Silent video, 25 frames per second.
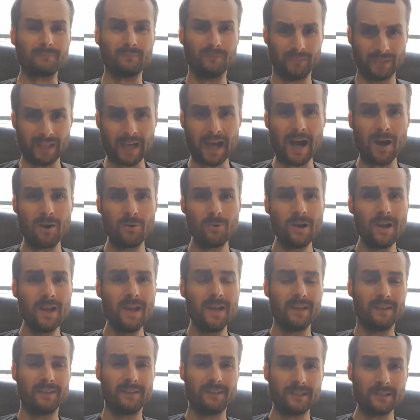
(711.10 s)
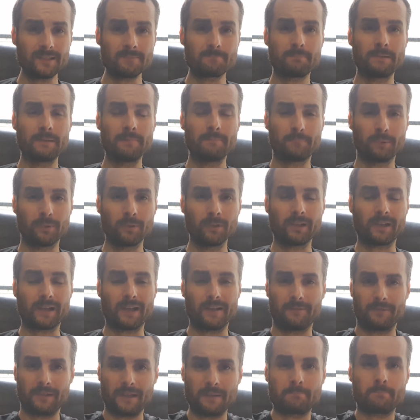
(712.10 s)
now these people
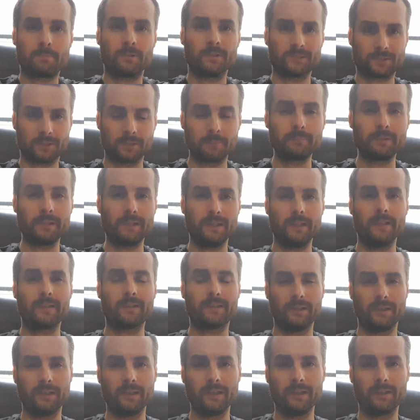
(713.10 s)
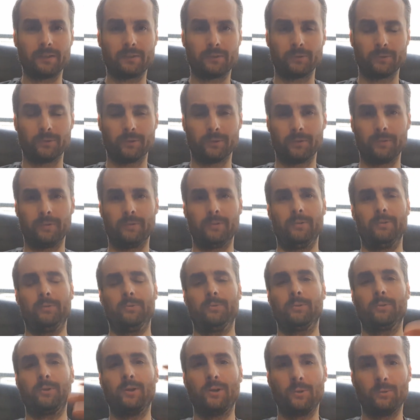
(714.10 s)
have a possibility to
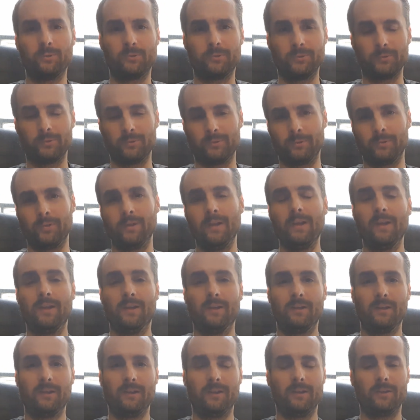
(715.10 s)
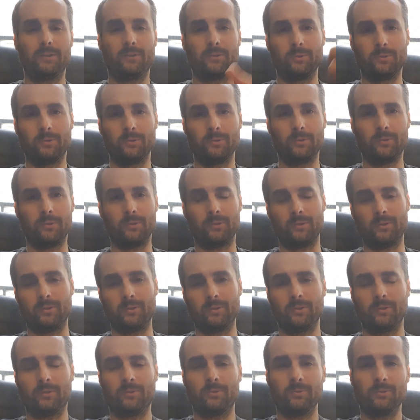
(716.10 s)
to go to uh,
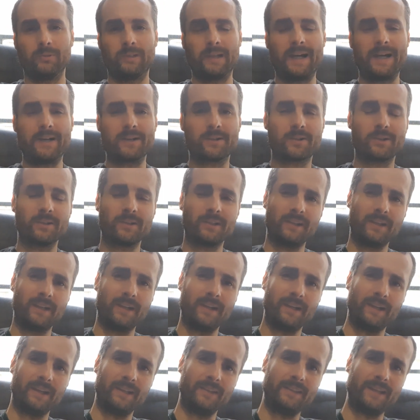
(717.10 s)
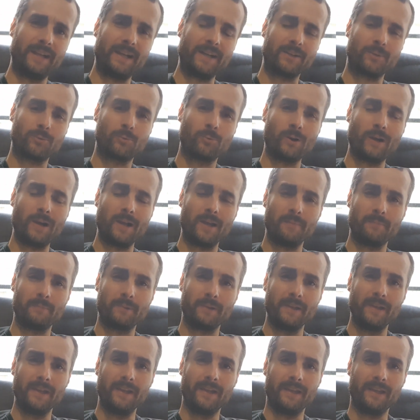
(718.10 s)
to to dark uh, dark
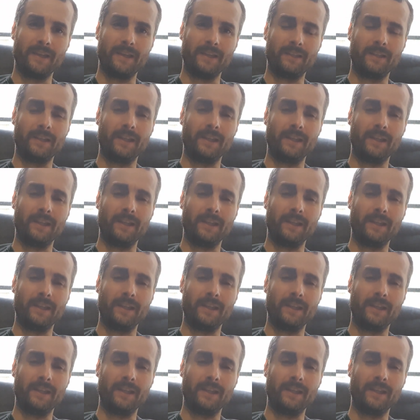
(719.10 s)
web in